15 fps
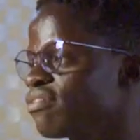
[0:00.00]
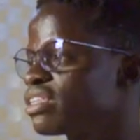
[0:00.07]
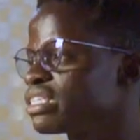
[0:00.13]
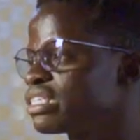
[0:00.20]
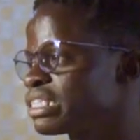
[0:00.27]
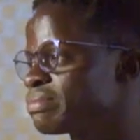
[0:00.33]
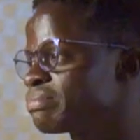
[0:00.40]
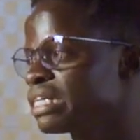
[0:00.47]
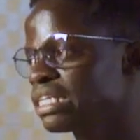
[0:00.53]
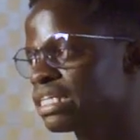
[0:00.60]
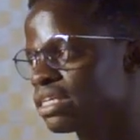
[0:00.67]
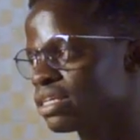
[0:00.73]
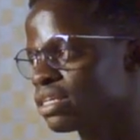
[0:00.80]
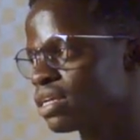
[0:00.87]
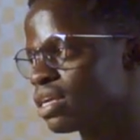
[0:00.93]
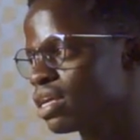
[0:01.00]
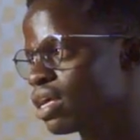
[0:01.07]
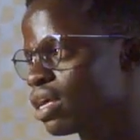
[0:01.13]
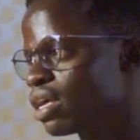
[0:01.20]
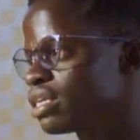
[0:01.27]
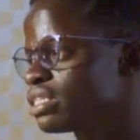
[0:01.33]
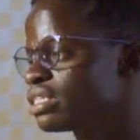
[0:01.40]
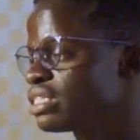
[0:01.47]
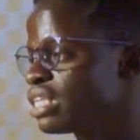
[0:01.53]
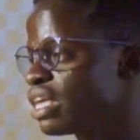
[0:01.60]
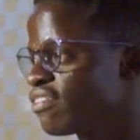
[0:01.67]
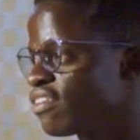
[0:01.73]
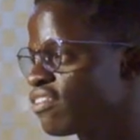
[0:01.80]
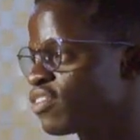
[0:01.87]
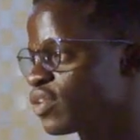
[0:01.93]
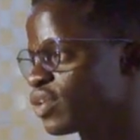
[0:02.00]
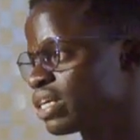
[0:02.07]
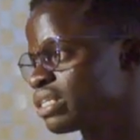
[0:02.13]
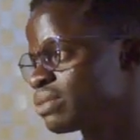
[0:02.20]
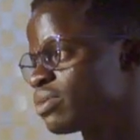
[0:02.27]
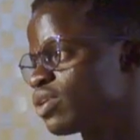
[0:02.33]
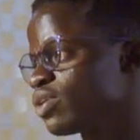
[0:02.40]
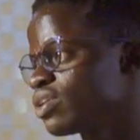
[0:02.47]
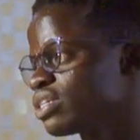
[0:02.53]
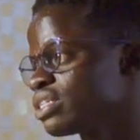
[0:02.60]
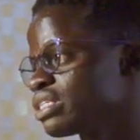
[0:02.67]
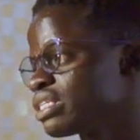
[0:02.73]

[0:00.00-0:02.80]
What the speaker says: that money. Save up for it because